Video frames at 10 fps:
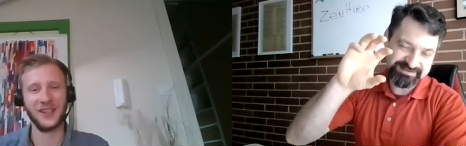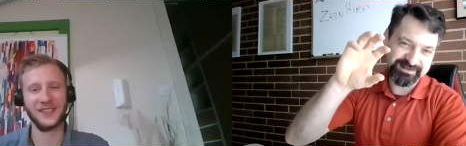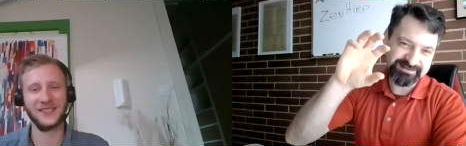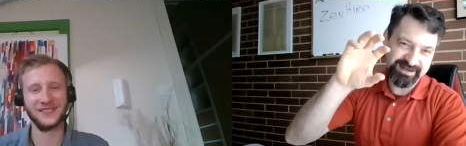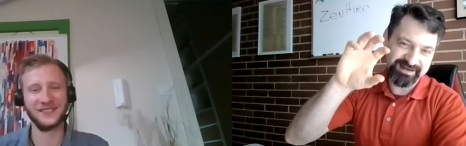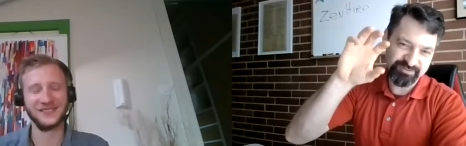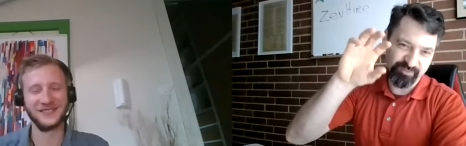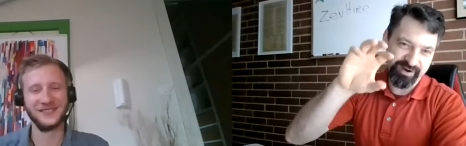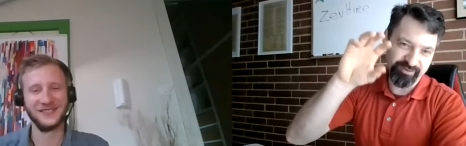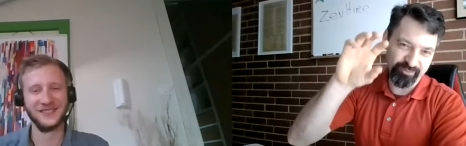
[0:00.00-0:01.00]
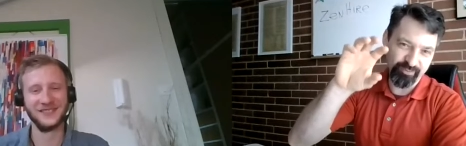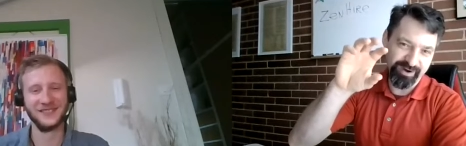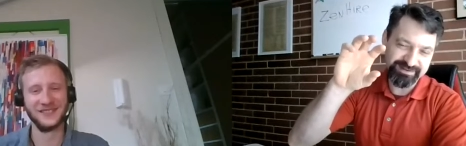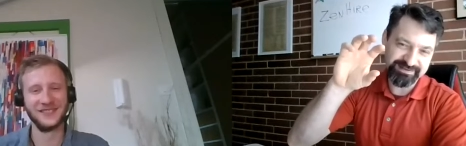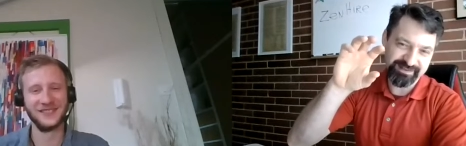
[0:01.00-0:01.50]
Speaker 1: it's Correct. still text white on
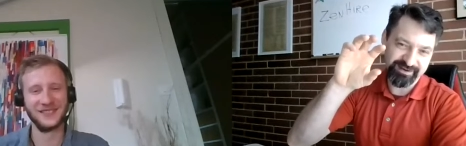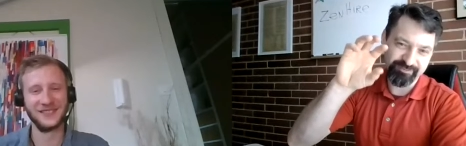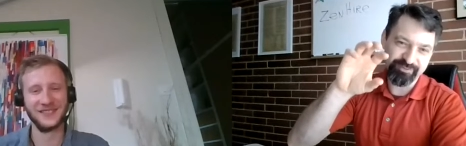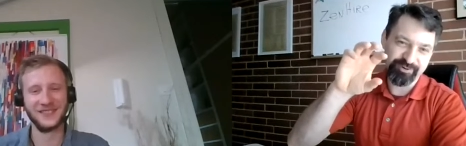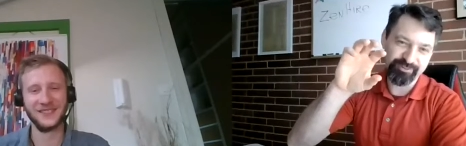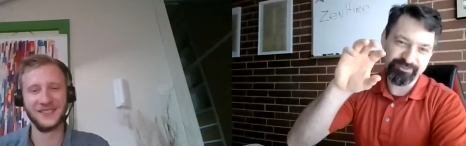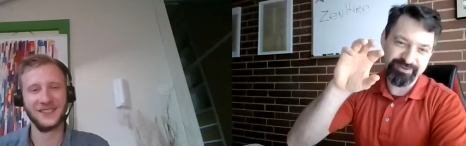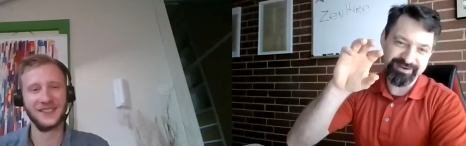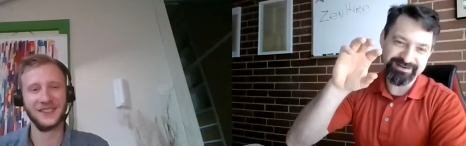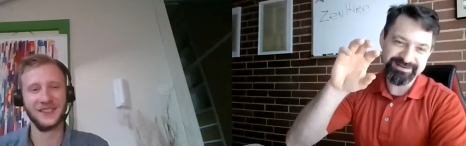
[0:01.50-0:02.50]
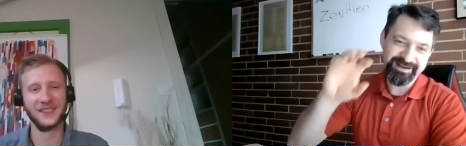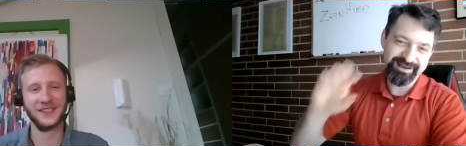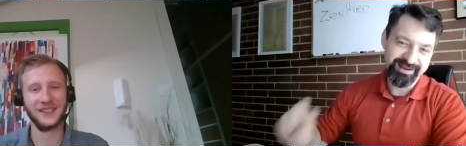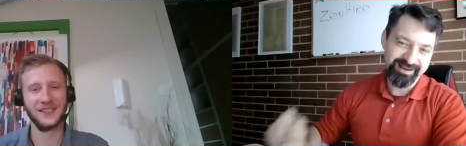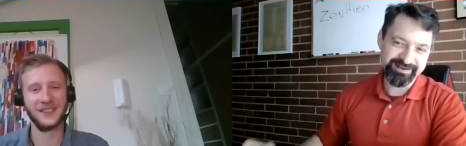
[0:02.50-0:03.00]
white, the computer will read it,
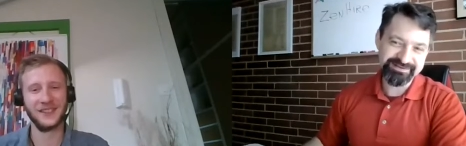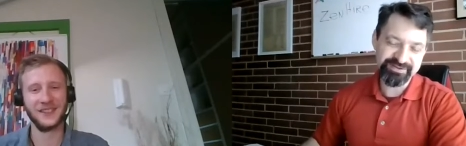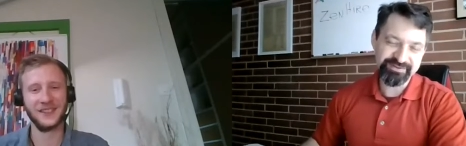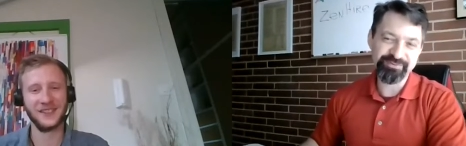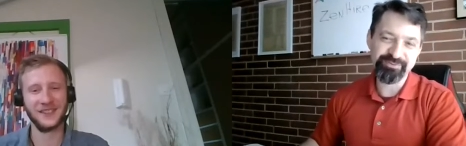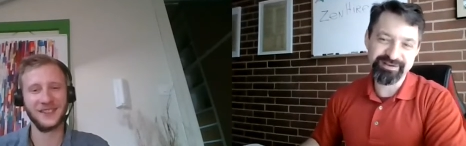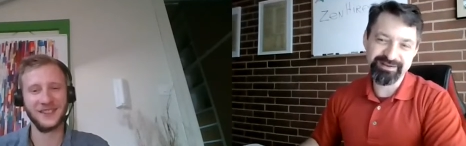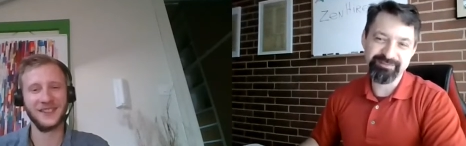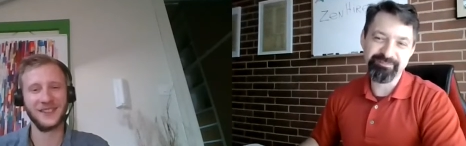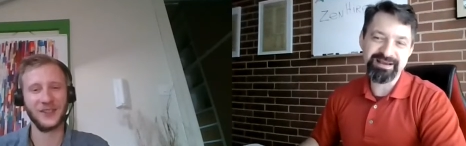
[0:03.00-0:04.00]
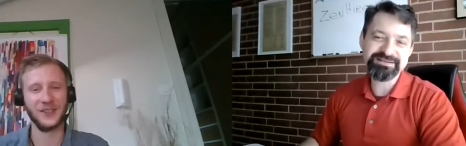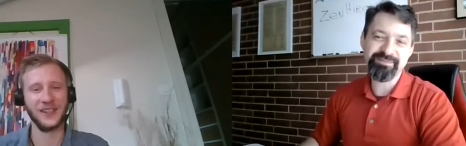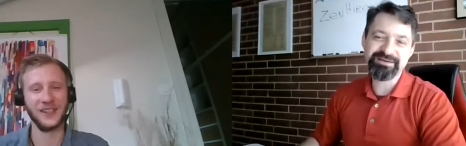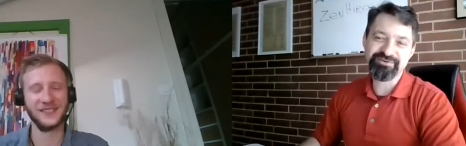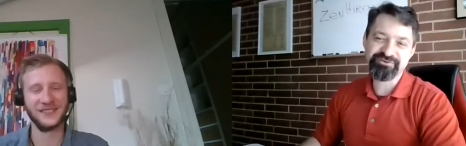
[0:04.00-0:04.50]
and so you will maximize
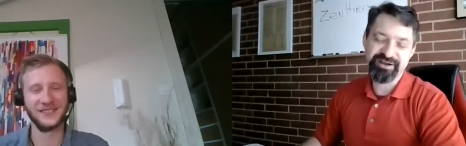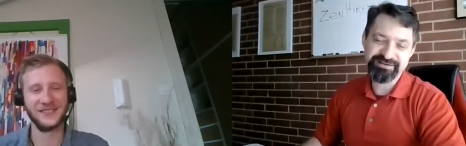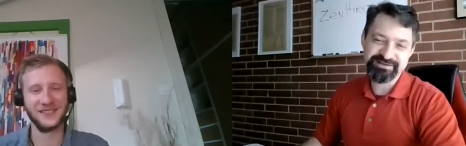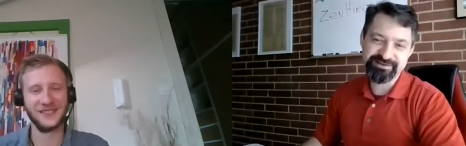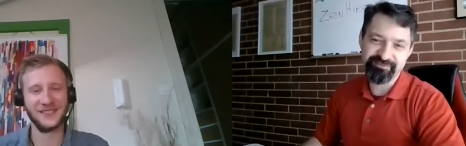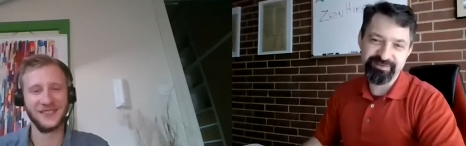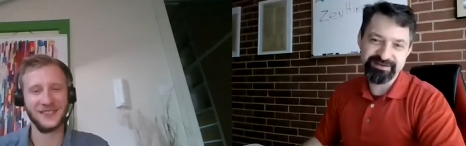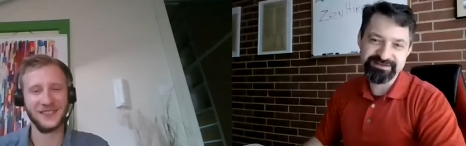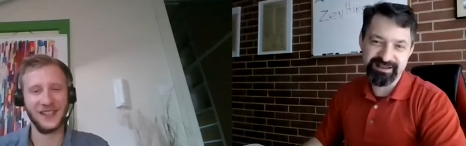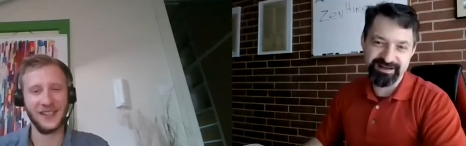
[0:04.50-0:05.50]
Correct. your chances of being